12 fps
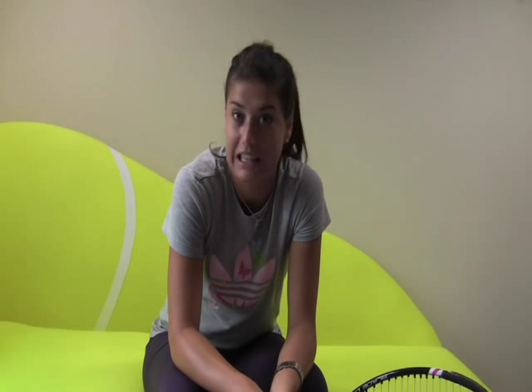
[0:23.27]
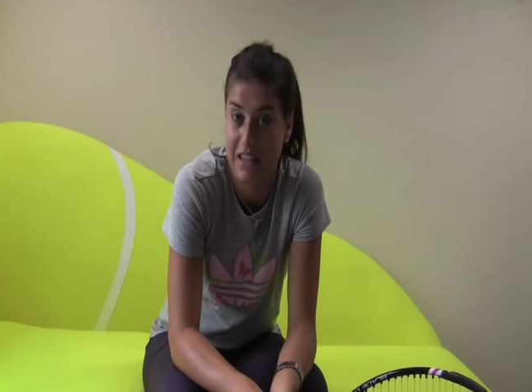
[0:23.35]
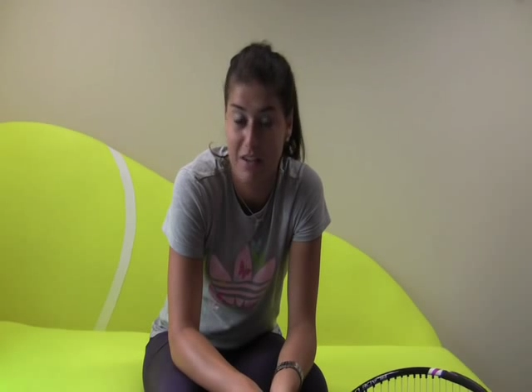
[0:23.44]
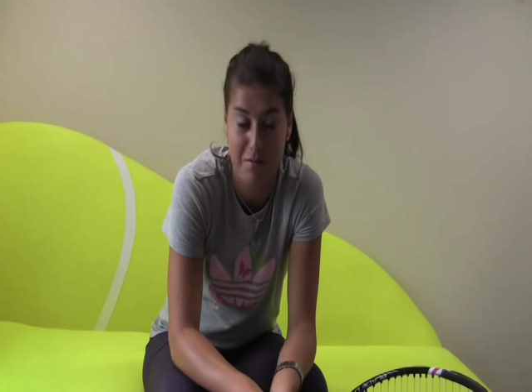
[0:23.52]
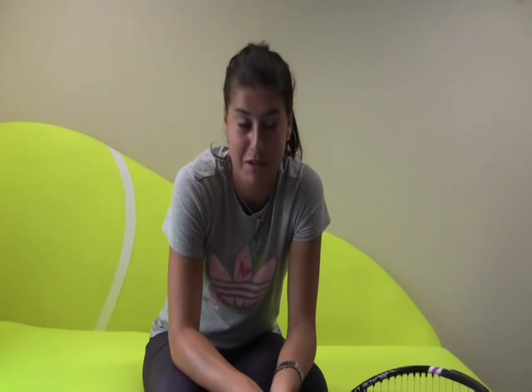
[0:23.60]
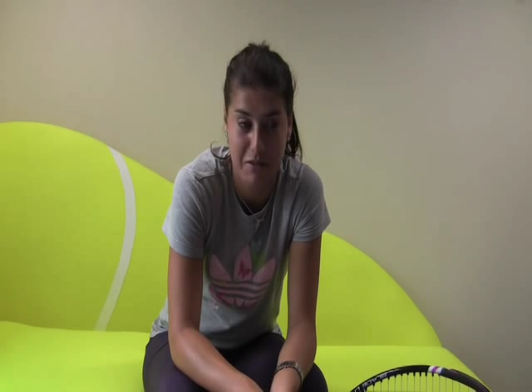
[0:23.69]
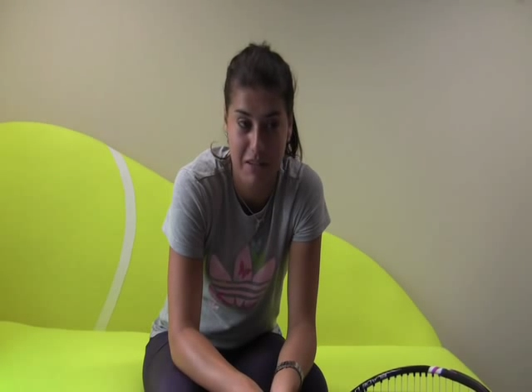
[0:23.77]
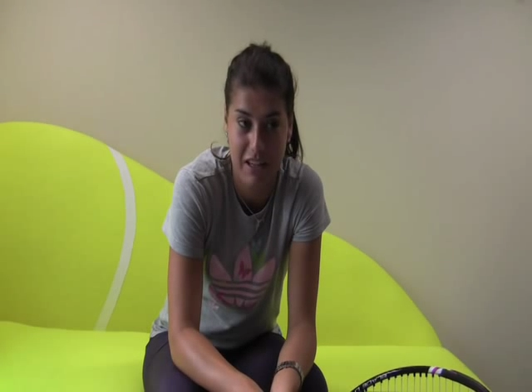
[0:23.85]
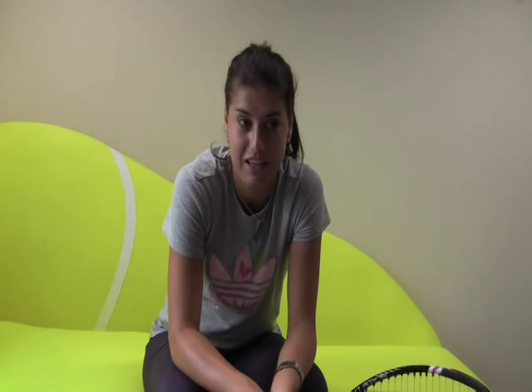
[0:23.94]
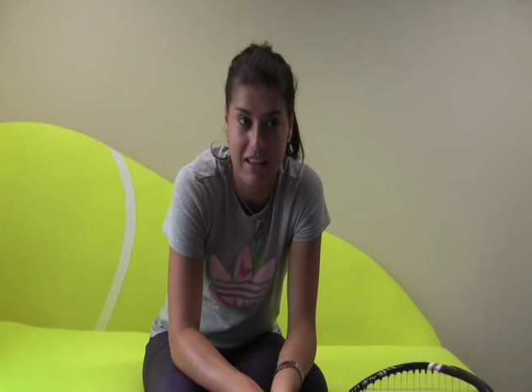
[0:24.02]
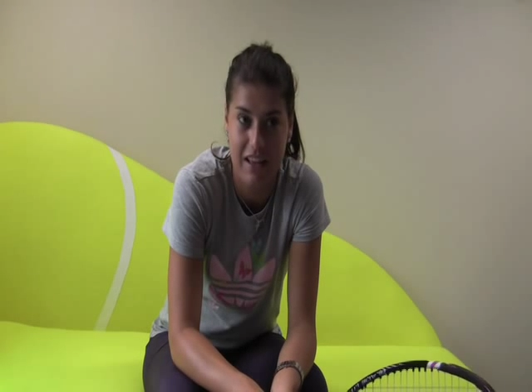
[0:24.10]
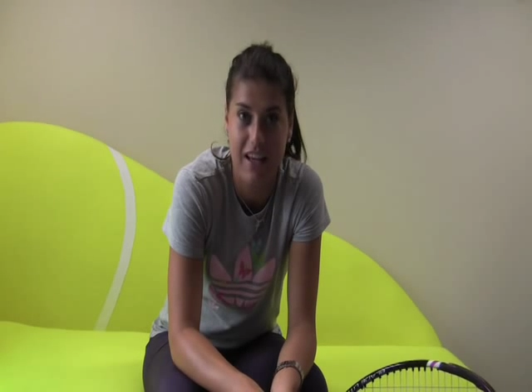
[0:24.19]
Never played with
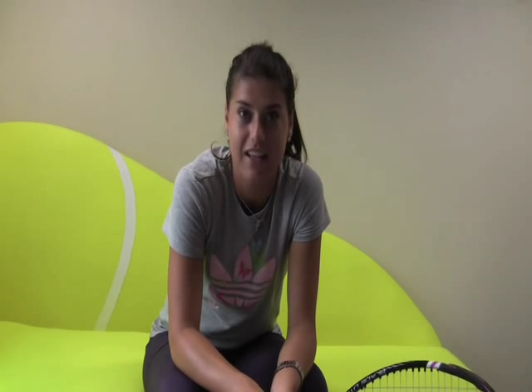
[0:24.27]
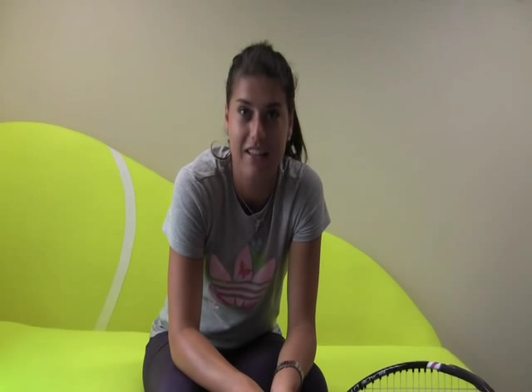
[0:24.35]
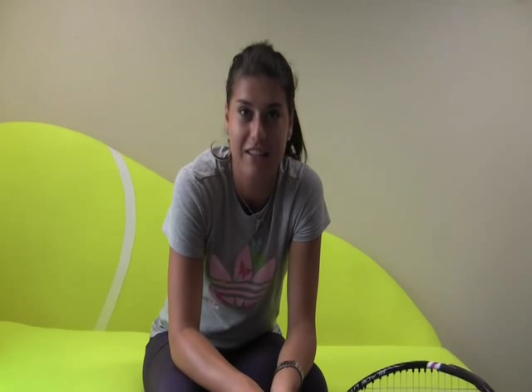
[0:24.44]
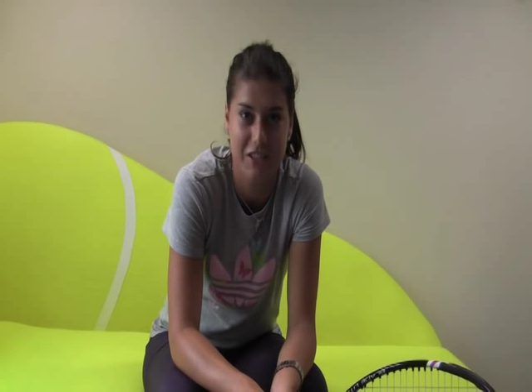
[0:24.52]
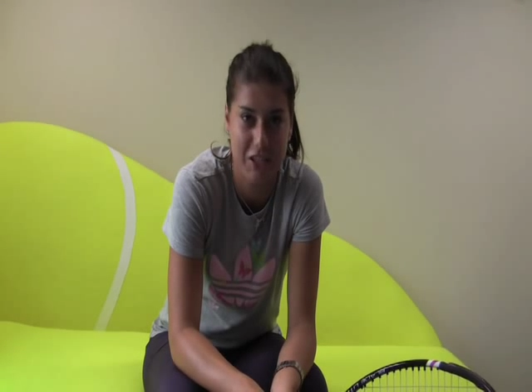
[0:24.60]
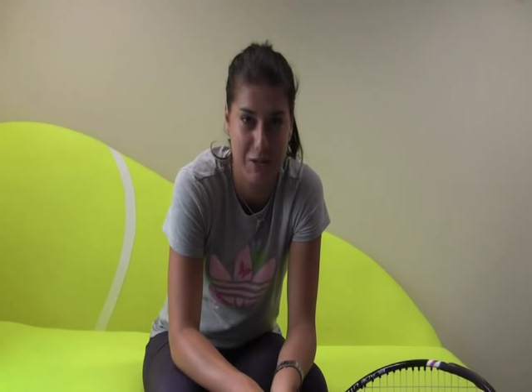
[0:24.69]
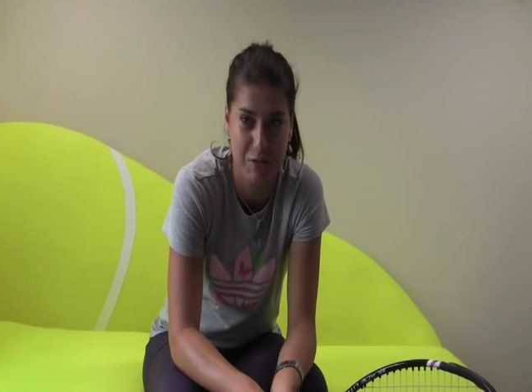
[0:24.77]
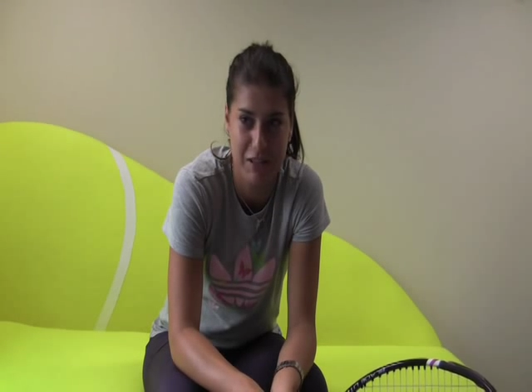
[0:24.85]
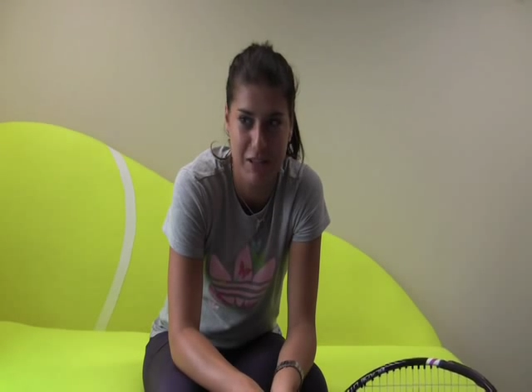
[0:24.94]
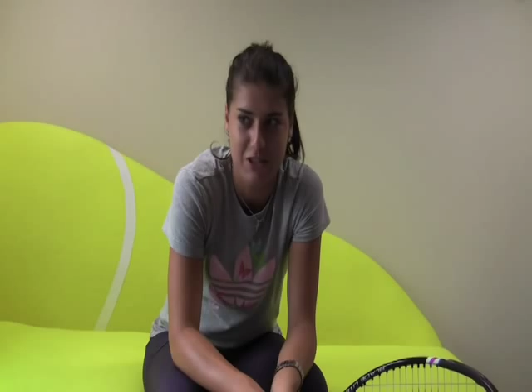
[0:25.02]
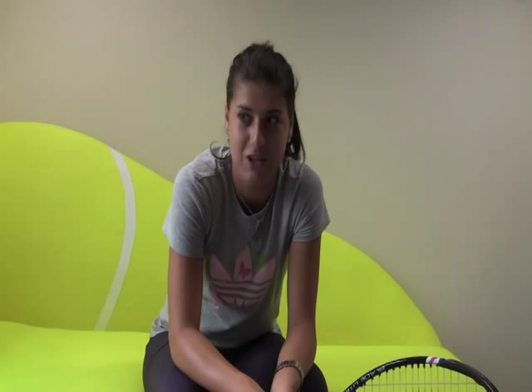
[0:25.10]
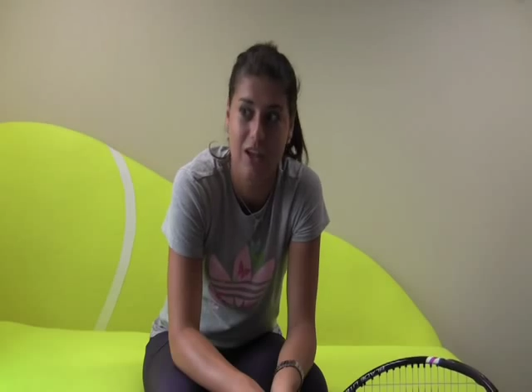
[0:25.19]
anything else, just
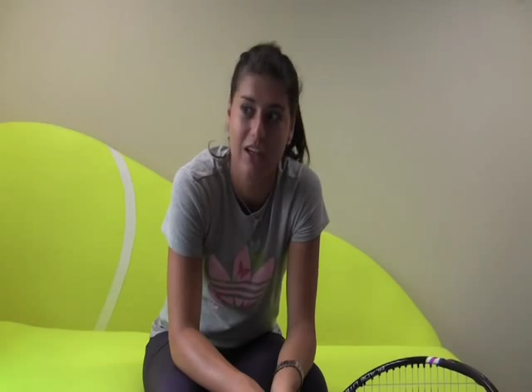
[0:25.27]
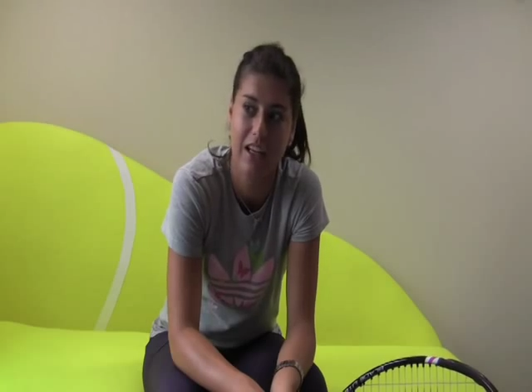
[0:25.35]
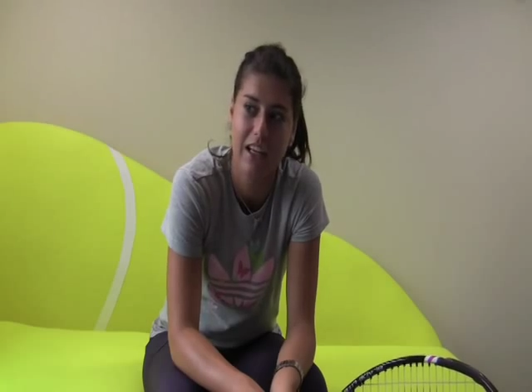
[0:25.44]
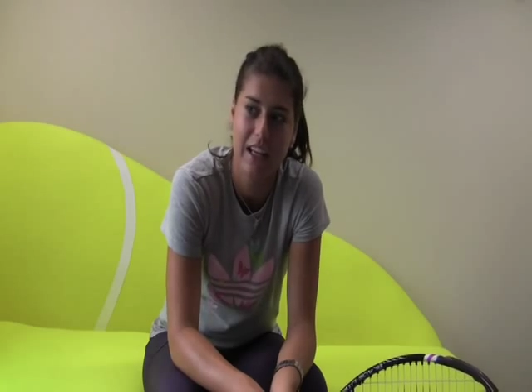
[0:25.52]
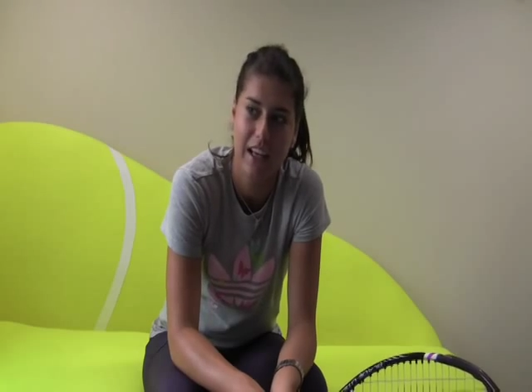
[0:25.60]
Wilson.